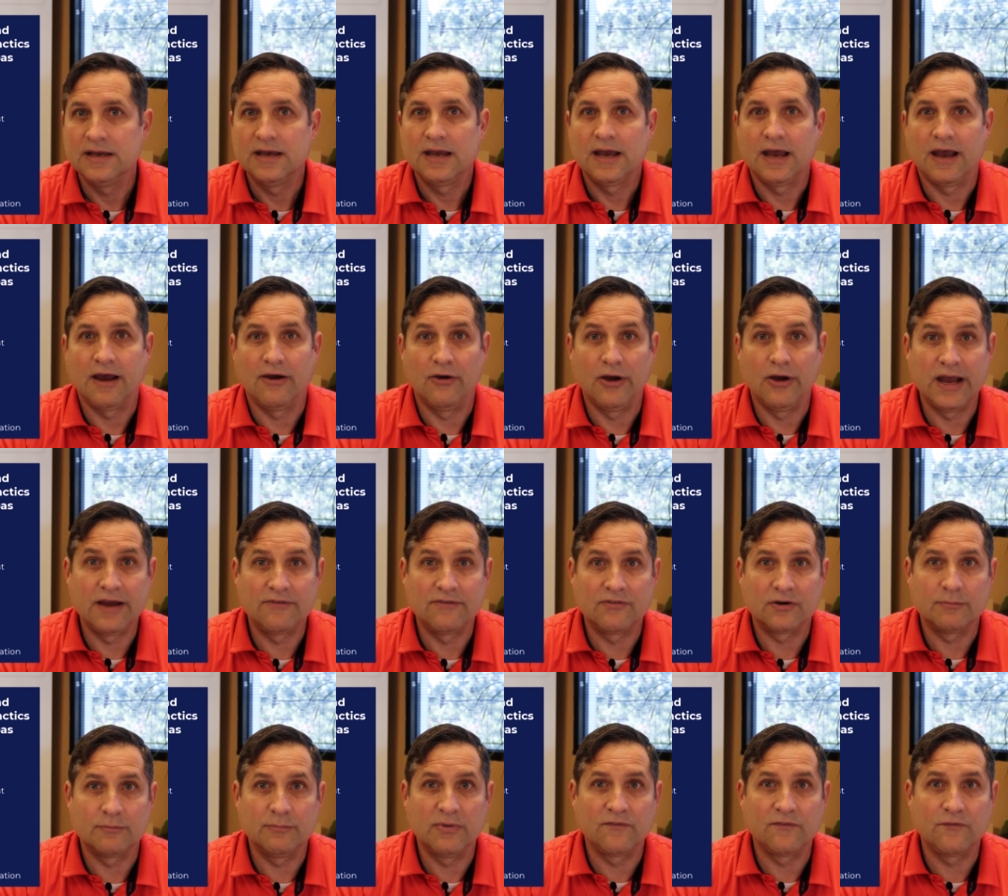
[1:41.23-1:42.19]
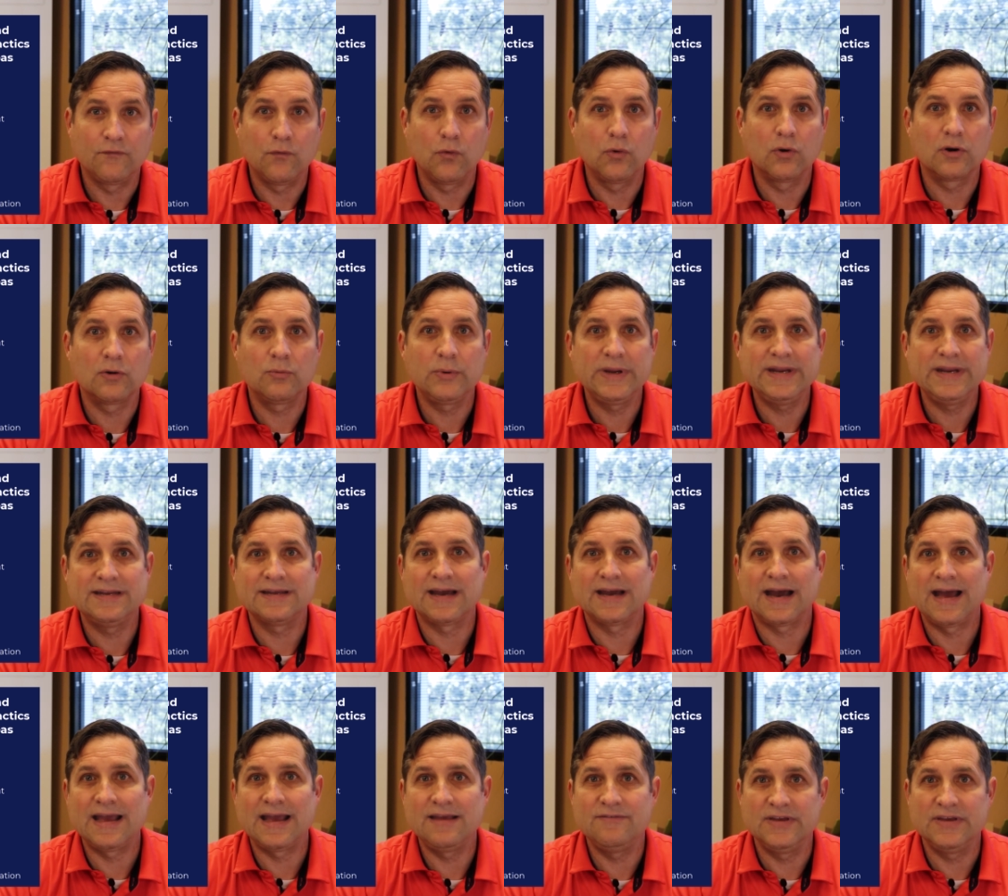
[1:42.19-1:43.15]
However, before we
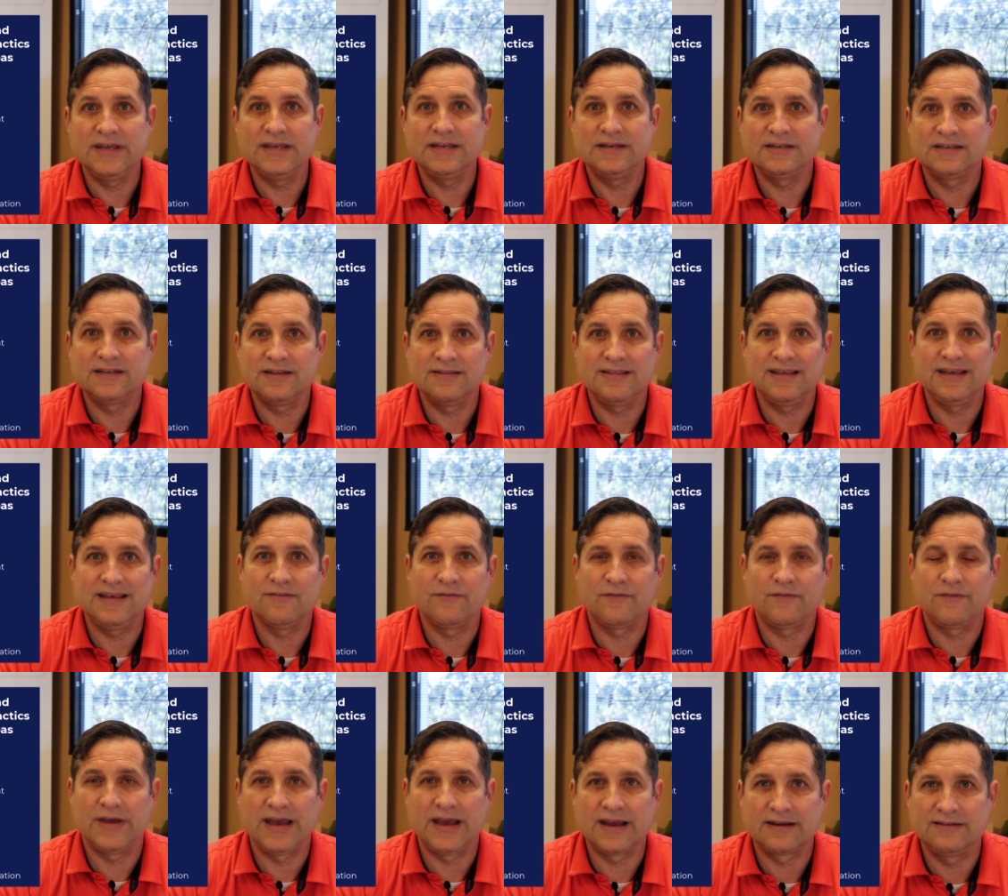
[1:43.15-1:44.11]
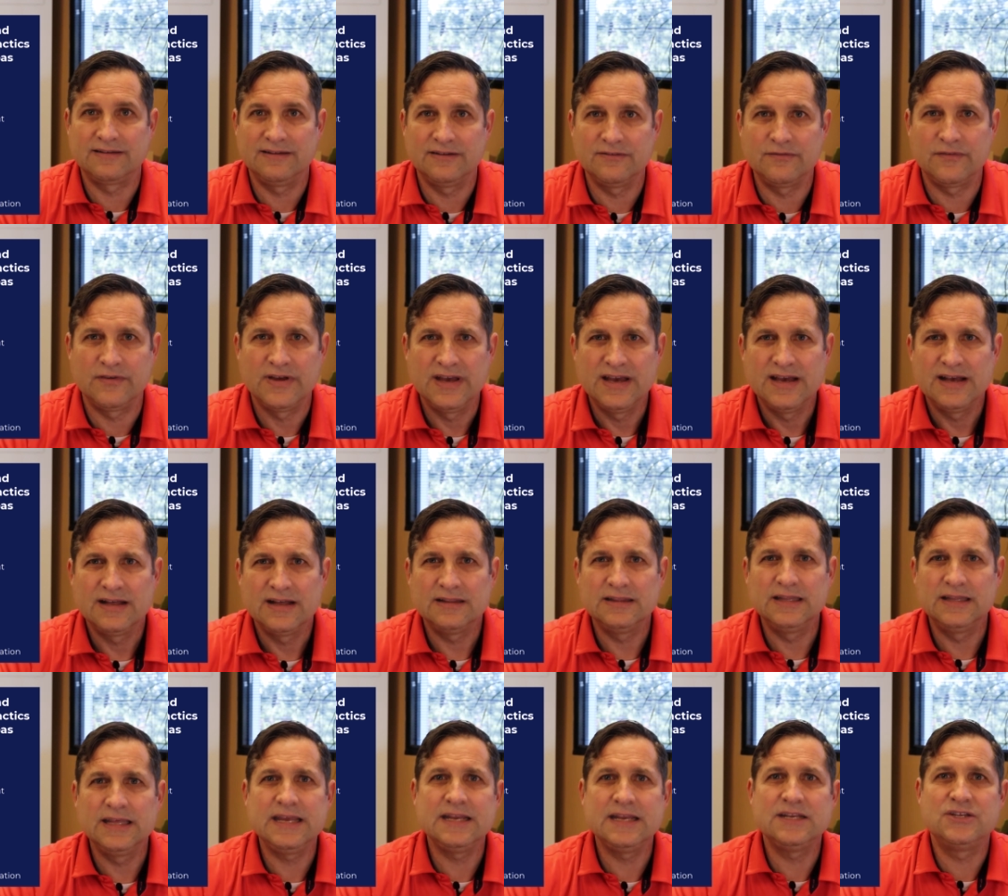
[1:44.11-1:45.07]
dive into the effective
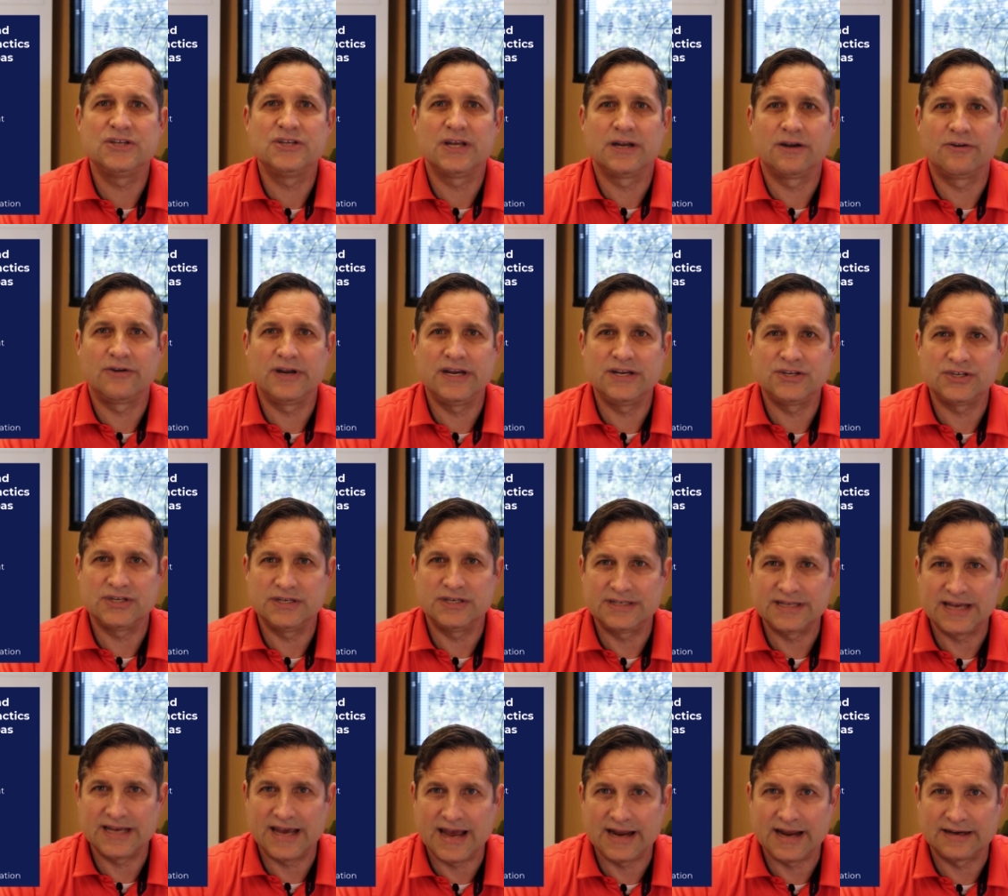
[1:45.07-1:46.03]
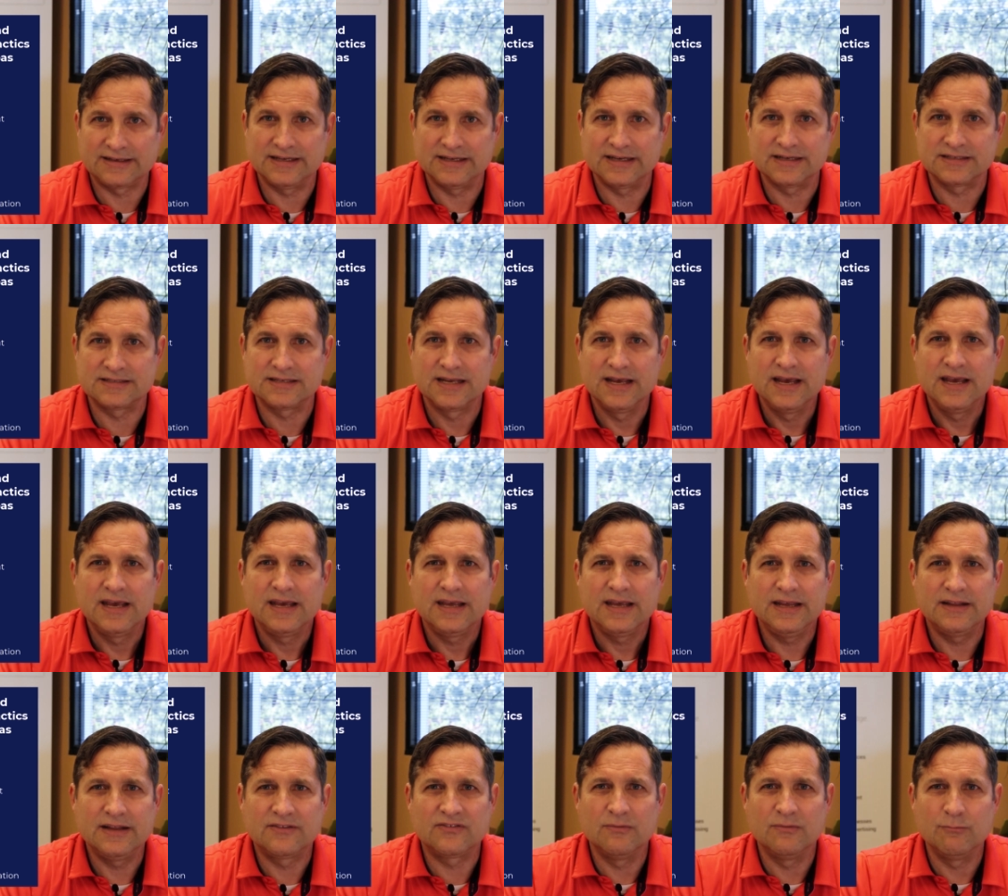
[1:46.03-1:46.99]
lead generation tactics,
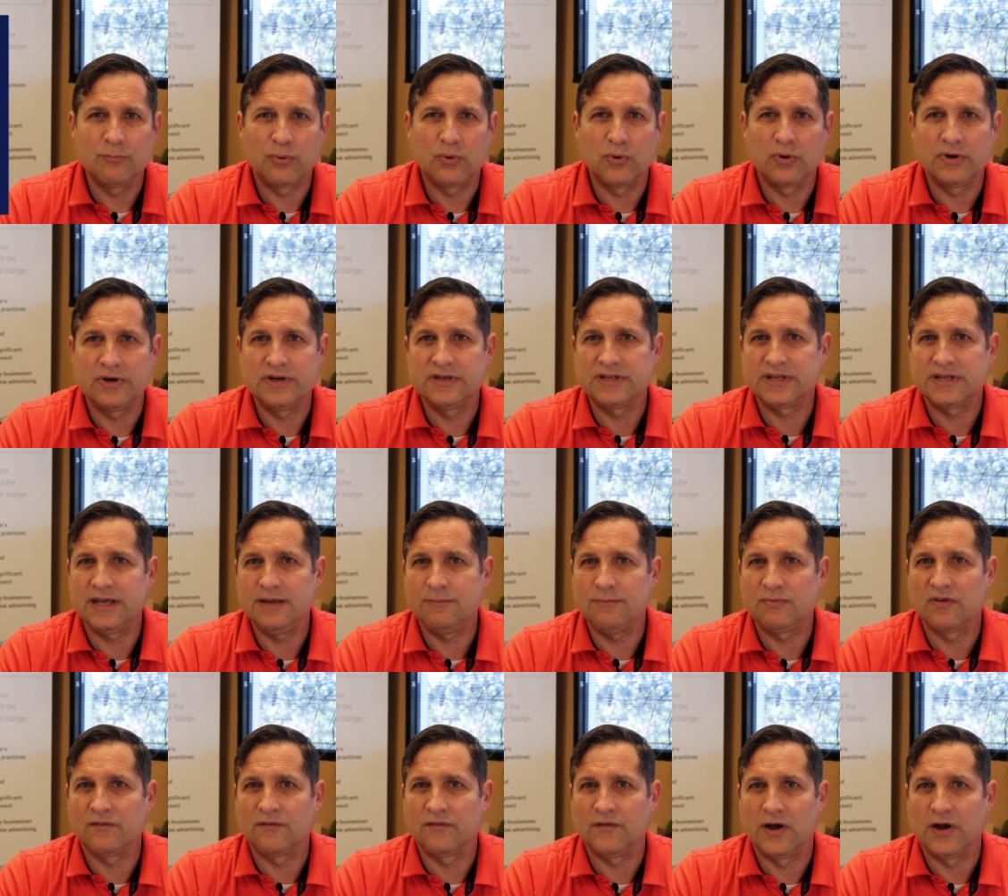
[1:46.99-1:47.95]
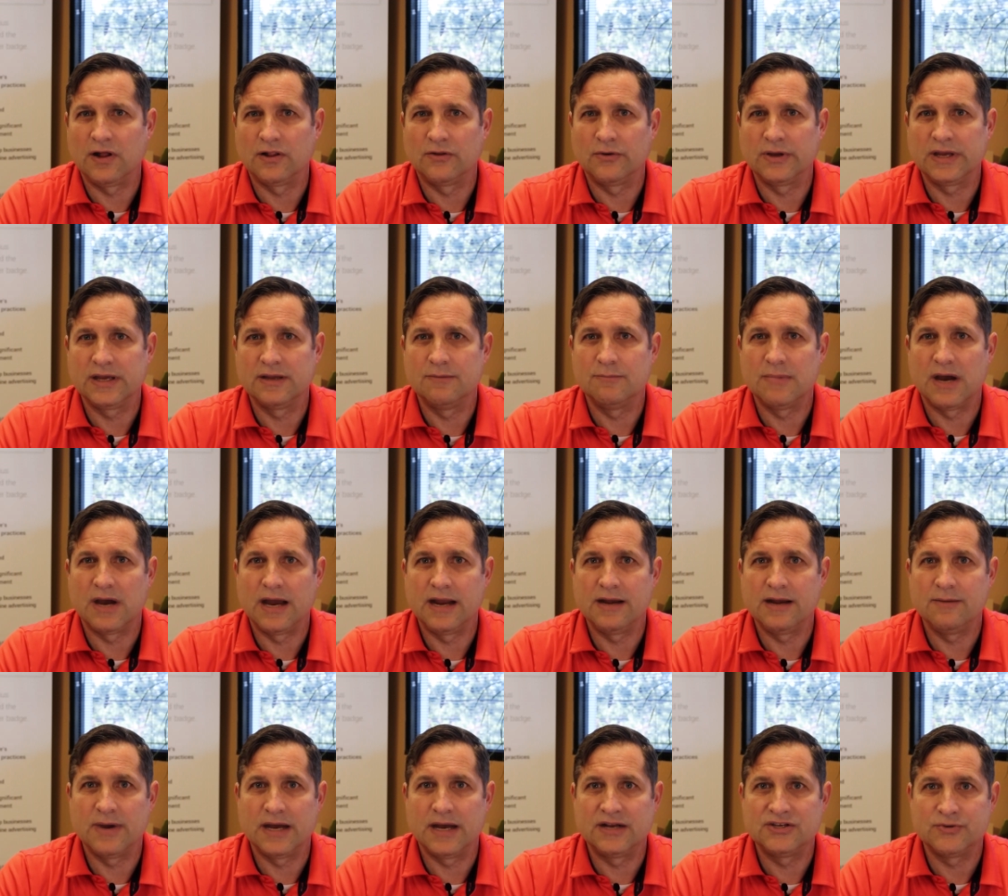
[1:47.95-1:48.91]
it's important to keep the following in
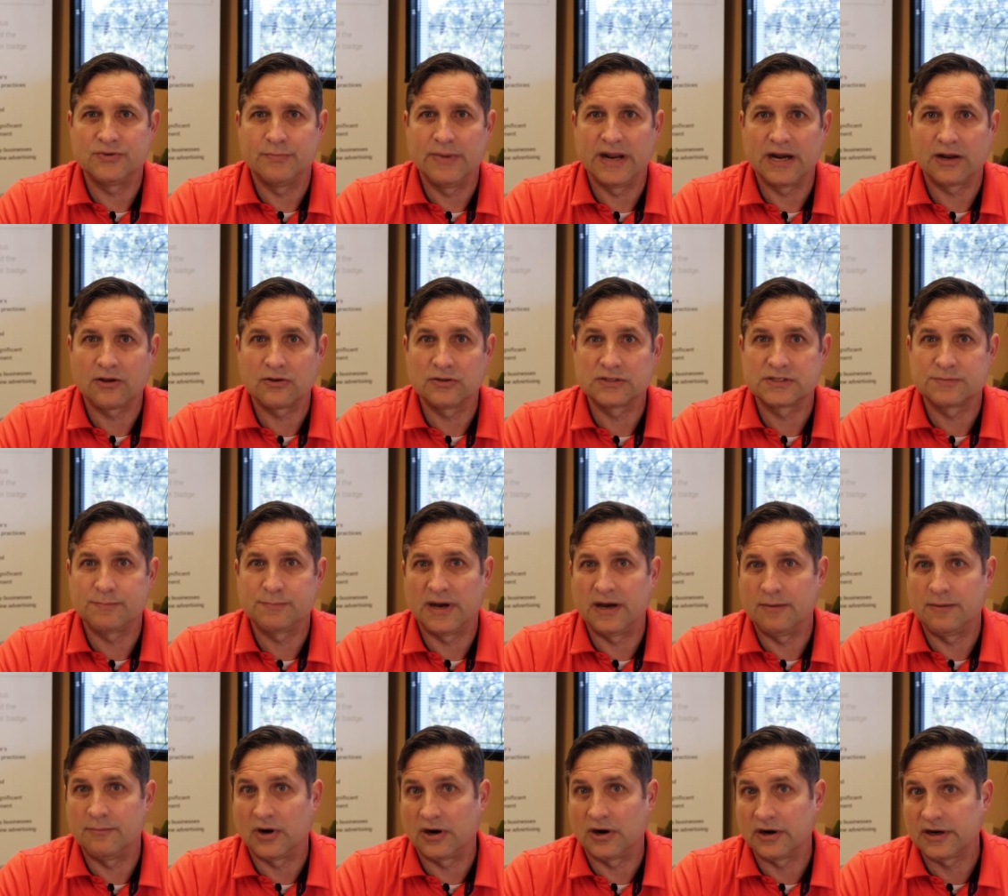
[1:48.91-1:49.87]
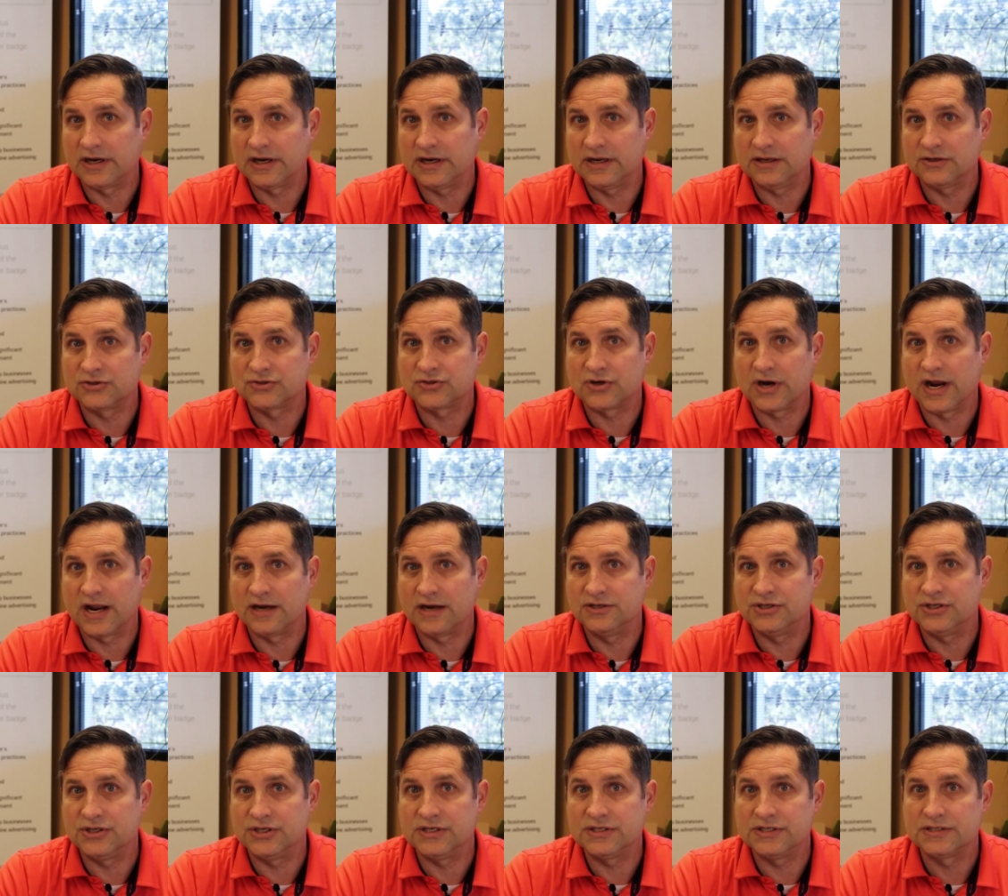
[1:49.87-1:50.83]
mind about your medical spa marketing
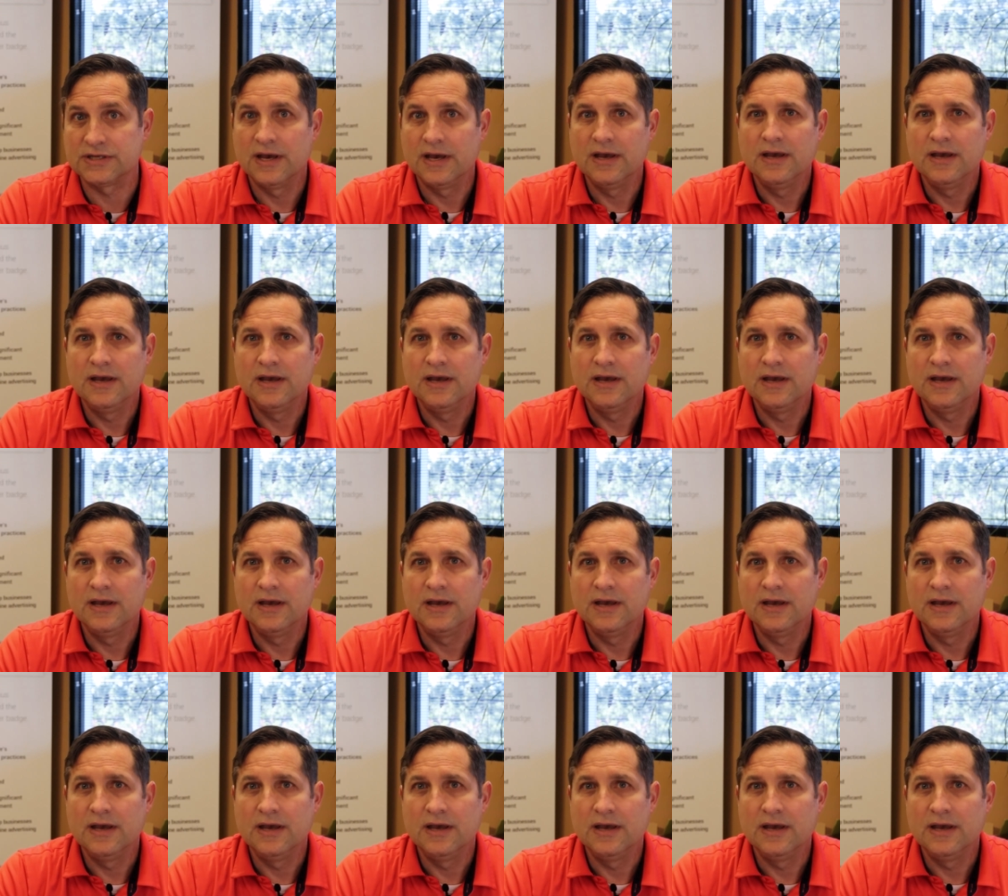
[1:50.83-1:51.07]
strategies